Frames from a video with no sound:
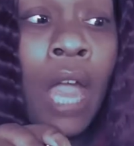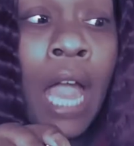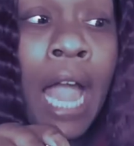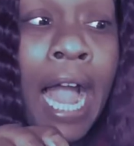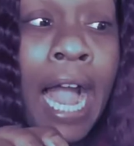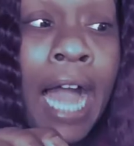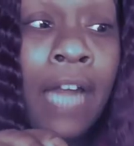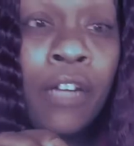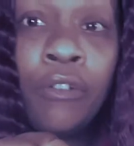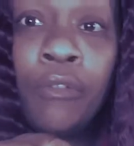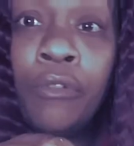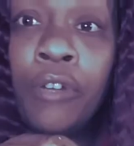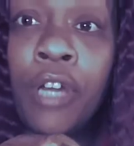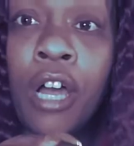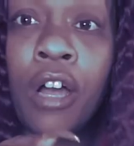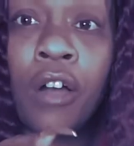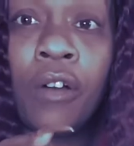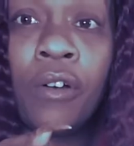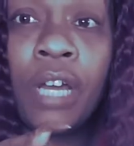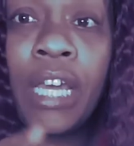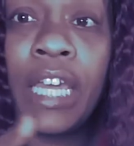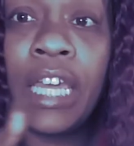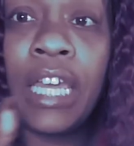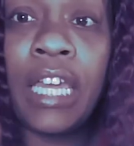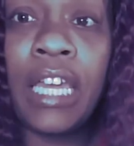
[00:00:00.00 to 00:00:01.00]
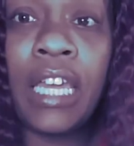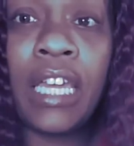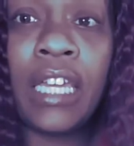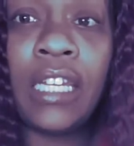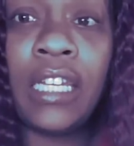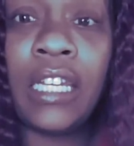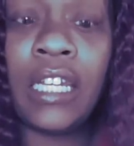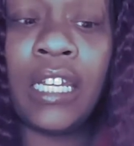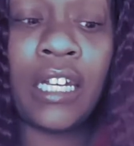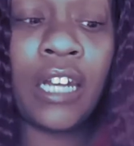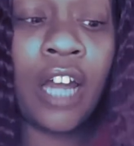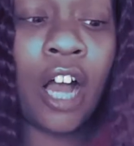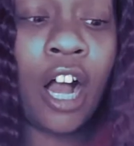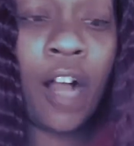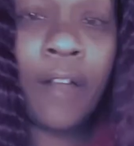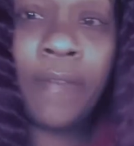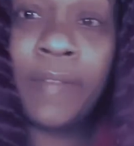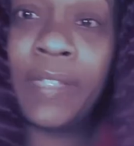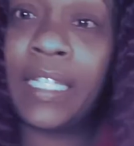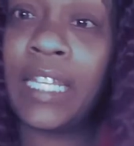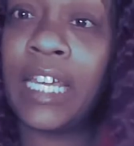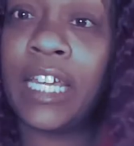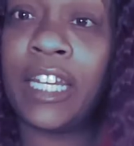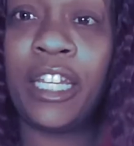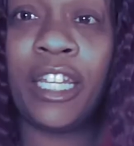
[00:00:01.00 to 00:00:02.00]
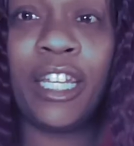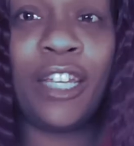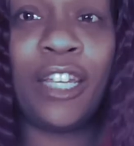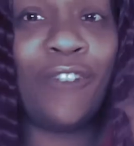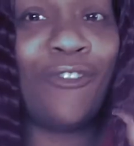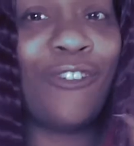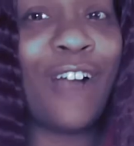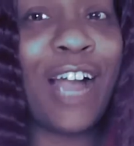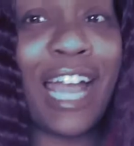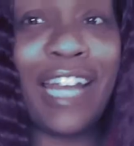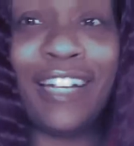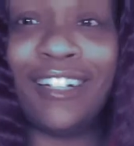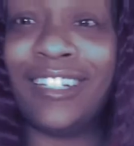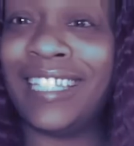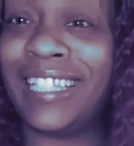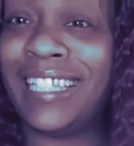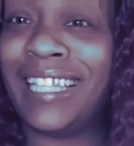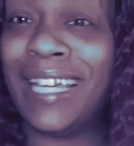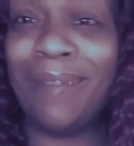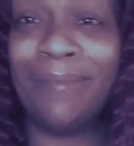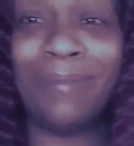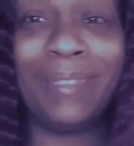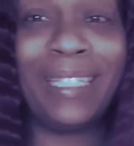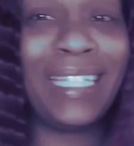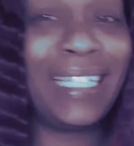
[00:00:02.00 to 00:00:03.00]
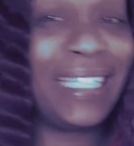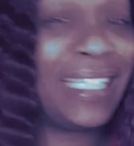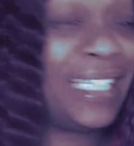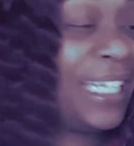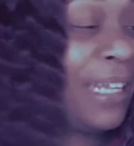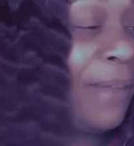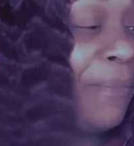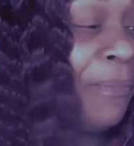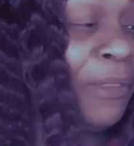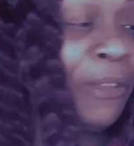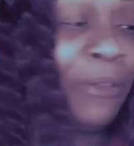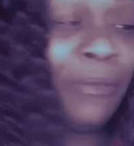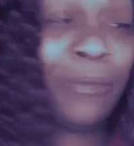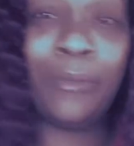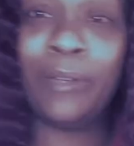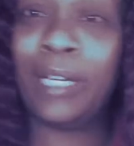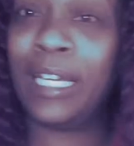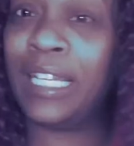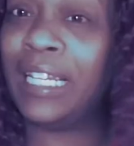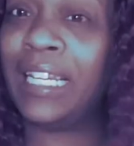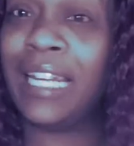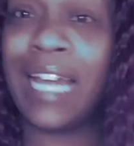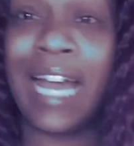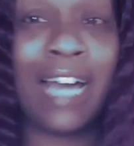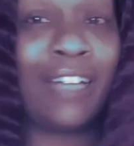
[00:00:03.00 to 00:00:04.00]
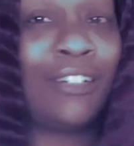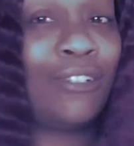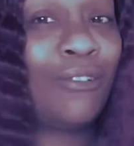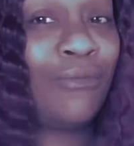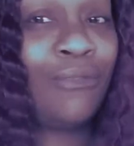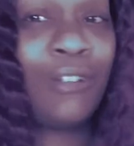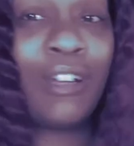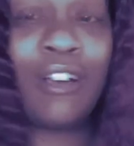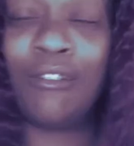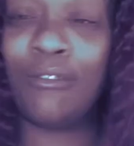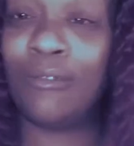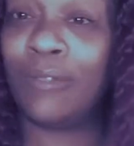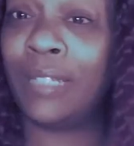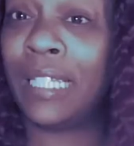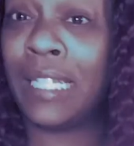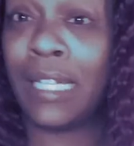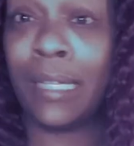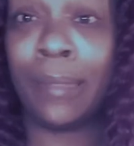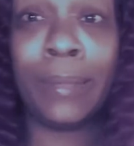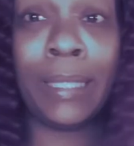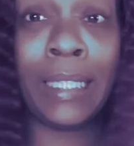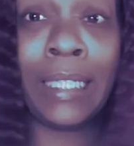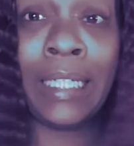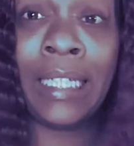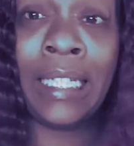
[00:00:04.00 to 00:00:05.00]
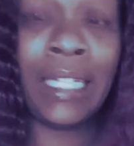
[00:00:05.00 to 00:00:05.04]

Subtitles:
I don't know. It didn't offset it right or something. Something went, I don't know, something.